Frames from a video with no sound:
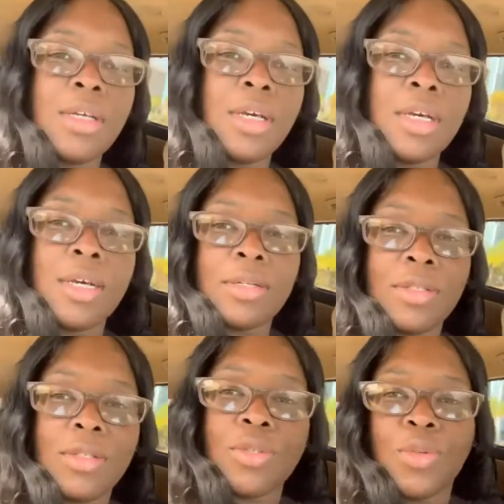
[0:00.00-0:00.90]
a
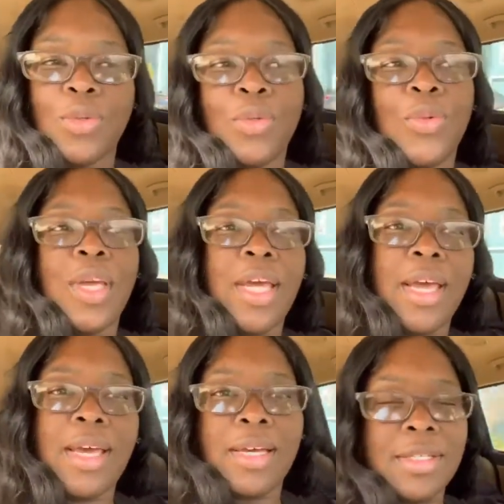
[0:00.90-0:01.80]
school that
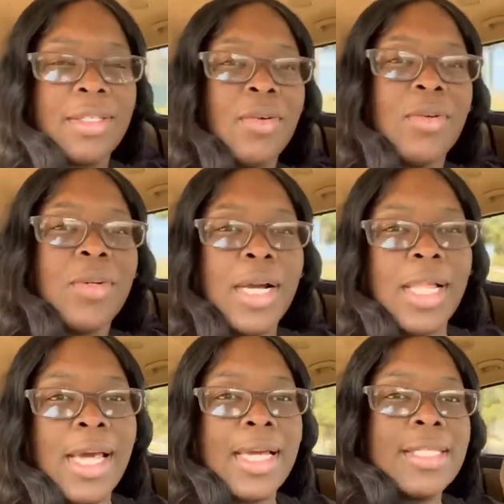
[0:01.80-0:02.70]
has, no, a
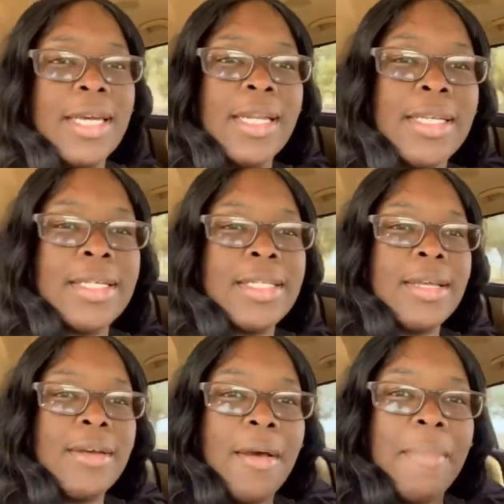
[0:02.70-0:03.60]
class that is
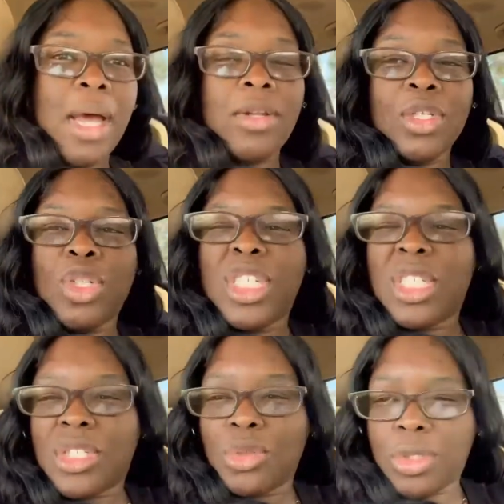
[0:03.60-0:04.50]
about
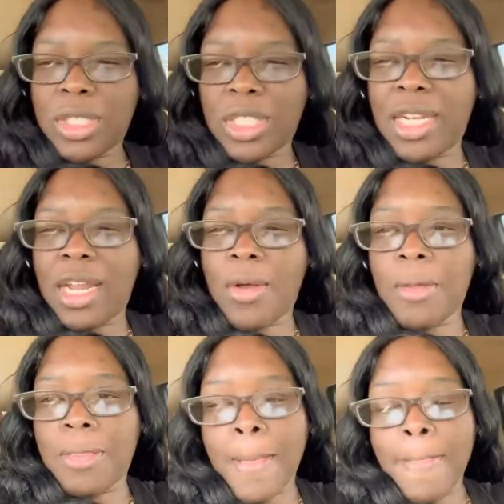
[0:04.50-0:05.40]
nutrition nutrition and
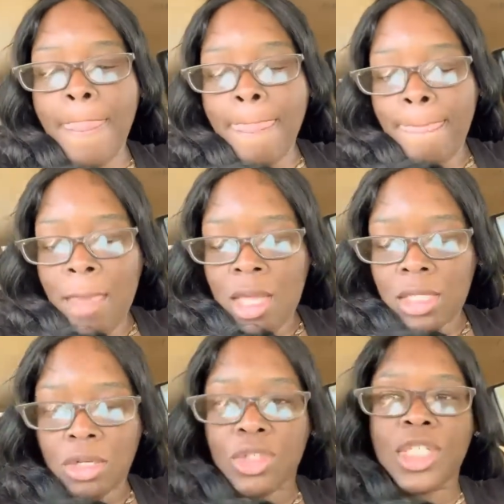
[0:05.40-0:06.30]
health.
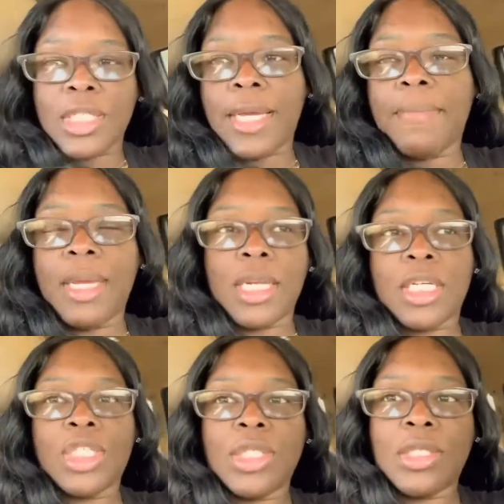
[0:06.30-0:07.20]
So she's like making
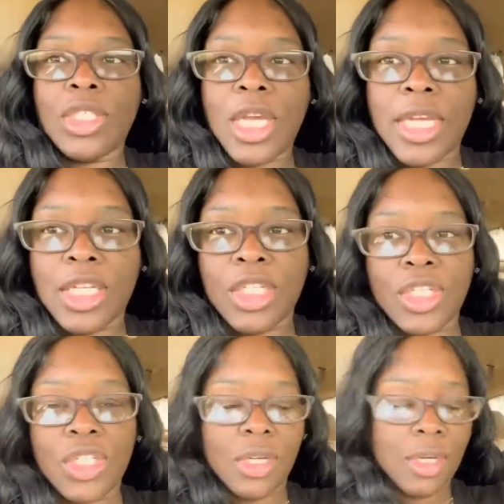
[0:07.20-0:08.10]
us change
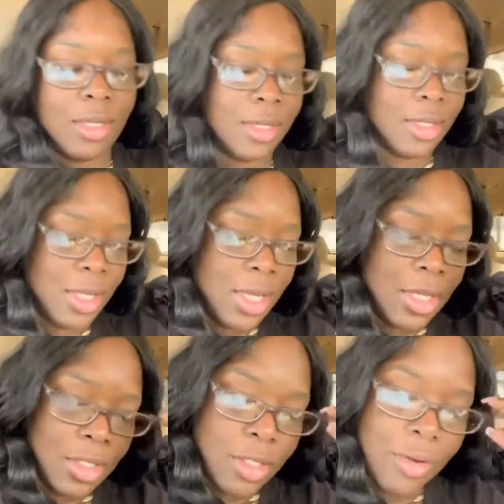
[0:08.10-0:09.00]

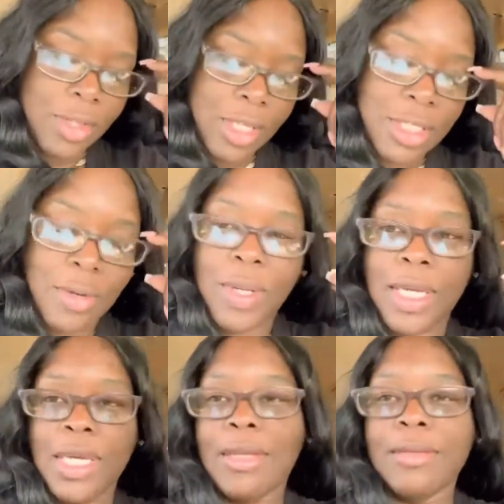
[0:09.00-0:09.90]
certain things that we
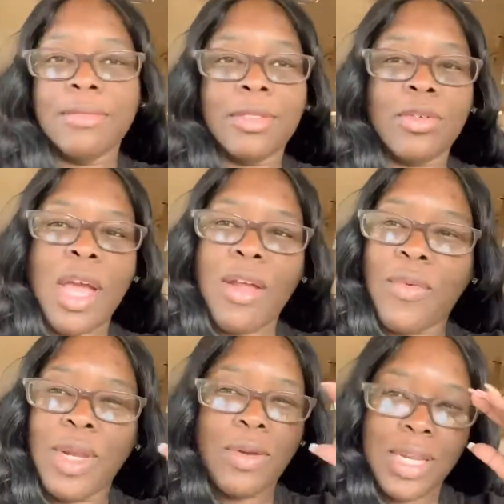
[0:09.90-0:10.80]
eat. Well, y'all,
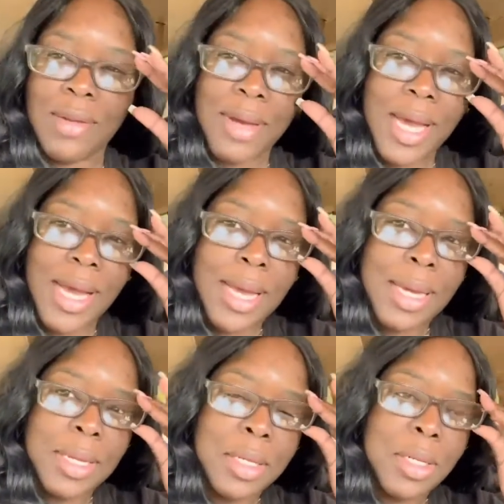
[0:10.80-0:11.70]
we don't need to
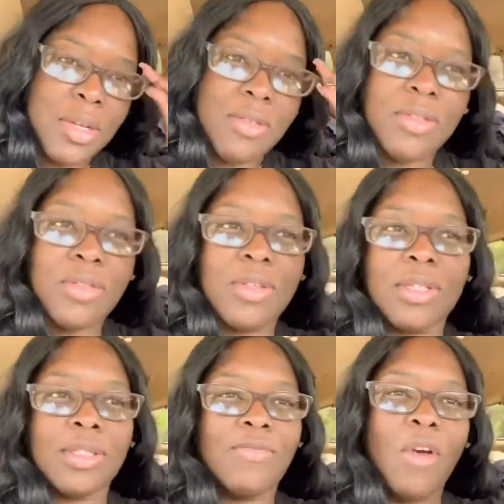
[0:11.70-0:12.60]
buy the, the
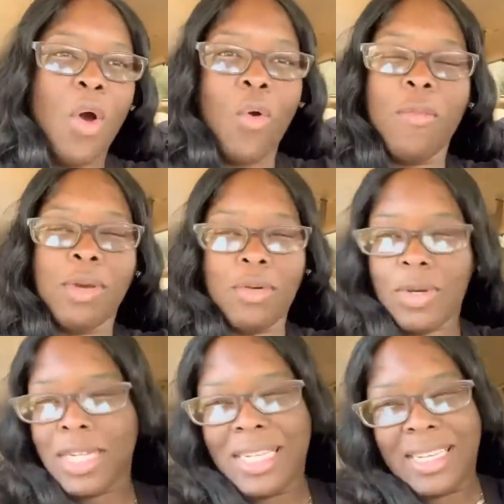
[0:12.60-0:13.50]
whole milk.
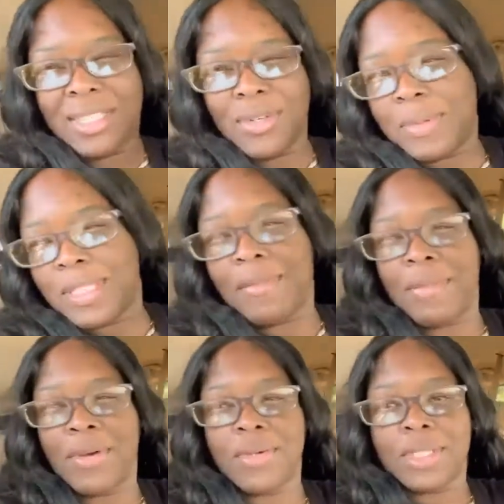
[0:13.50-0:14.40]
We need to get two percent
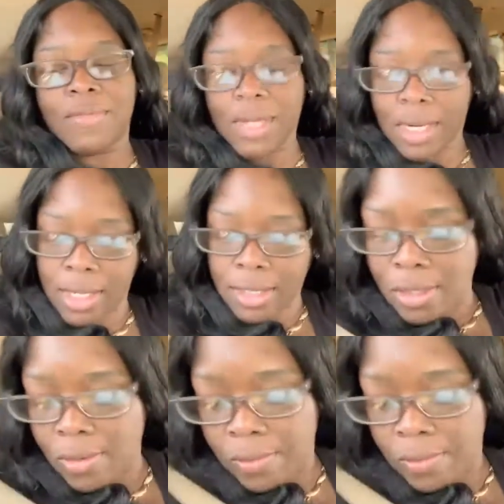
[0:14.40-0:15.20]
milk, stuff like that. So,